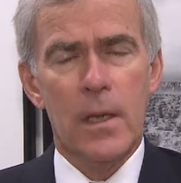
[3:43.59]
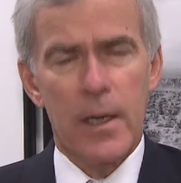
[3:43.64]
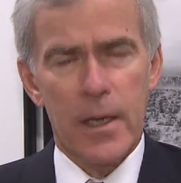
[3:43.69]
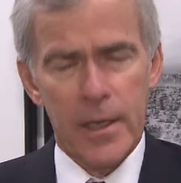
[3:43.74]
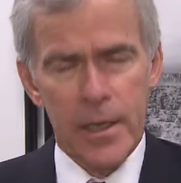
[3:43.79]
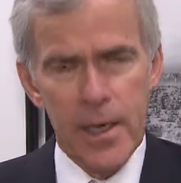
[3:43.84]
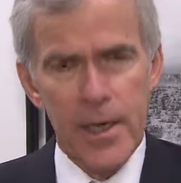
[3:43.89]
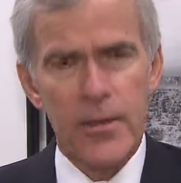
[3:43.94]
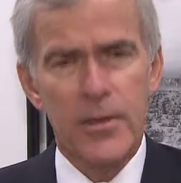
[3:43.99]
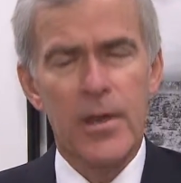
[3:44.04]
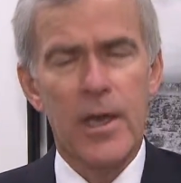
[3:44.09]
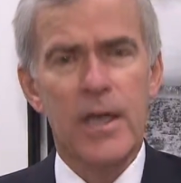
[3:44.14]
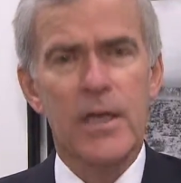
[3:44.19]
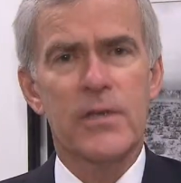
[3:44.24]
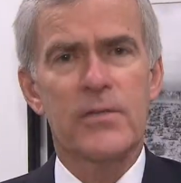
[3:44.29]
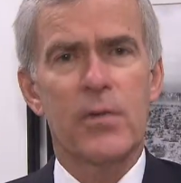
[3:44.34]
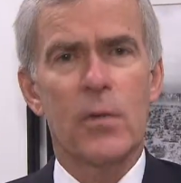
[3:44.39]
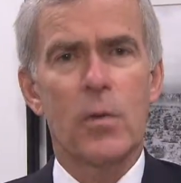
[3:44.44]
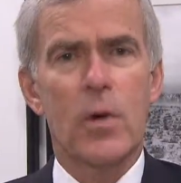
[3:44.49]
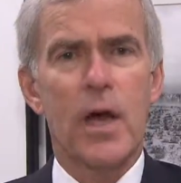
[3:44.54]
Again, thanks
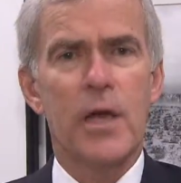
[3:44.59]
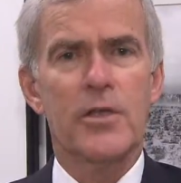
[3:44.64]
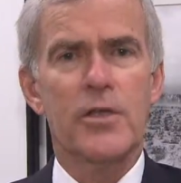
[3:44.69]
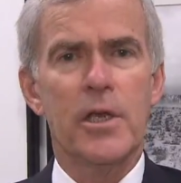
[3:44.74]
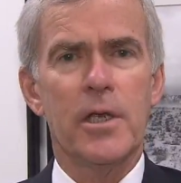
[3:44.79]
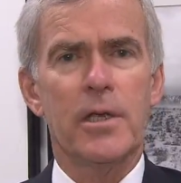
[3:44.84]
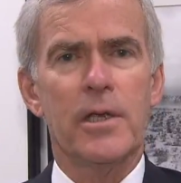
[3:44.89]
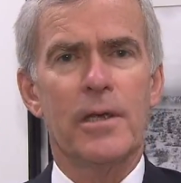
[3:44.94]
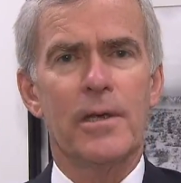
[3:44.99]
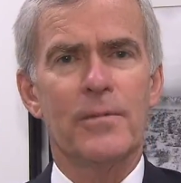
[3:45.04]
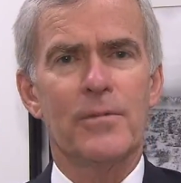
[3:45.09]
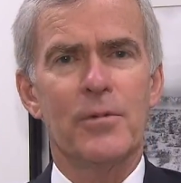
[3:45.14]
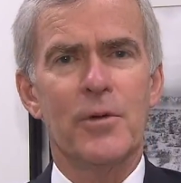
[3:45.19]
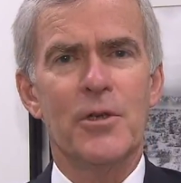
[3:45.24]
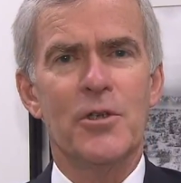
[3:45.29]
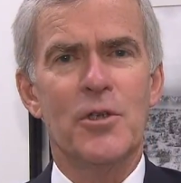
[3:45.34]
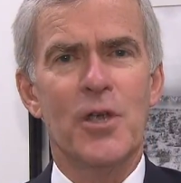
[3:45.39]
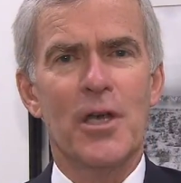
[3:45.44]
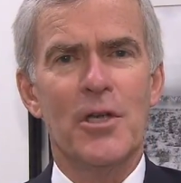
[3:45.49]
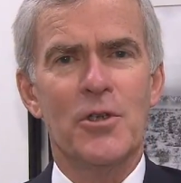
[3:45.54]
for watching and
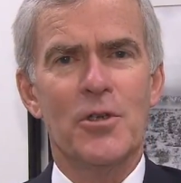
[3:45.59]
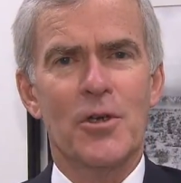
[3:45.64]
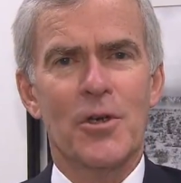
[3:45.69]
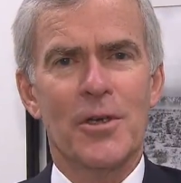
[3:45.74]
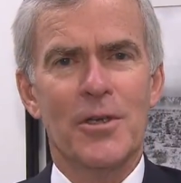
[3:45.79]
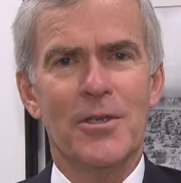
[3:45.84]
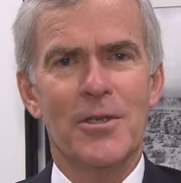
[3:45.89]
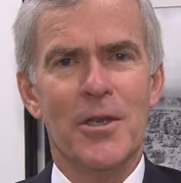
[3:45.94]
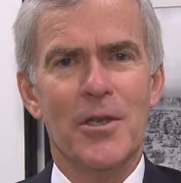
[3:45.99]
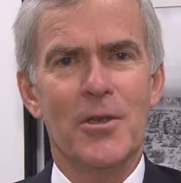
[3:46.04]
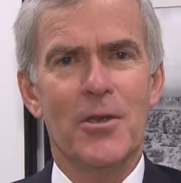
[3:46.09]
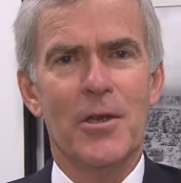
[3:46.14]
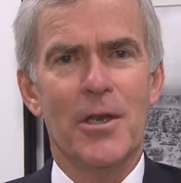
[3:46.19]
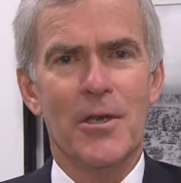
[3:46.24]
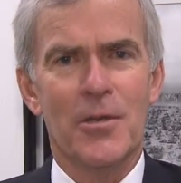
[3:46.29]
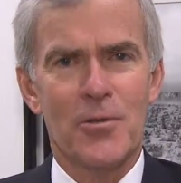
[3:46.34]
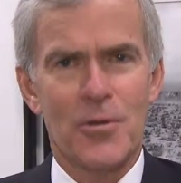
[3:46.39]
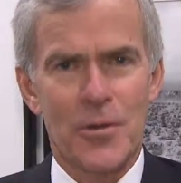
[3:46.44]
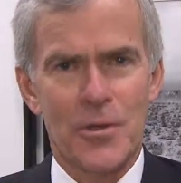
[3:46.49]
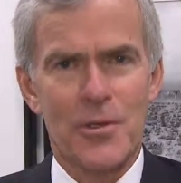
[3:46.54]
appreciate your continued
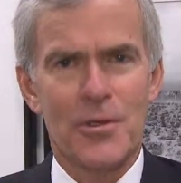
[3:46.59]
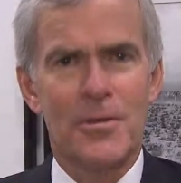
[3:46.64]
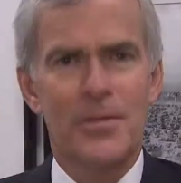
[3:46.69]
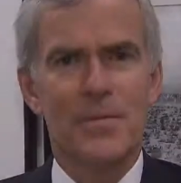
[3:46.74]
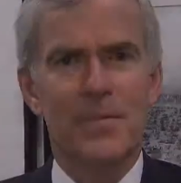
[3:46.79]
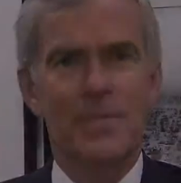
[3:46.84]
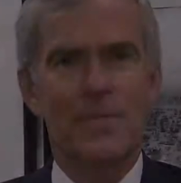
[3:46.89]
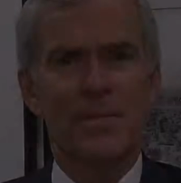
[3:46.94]
interest.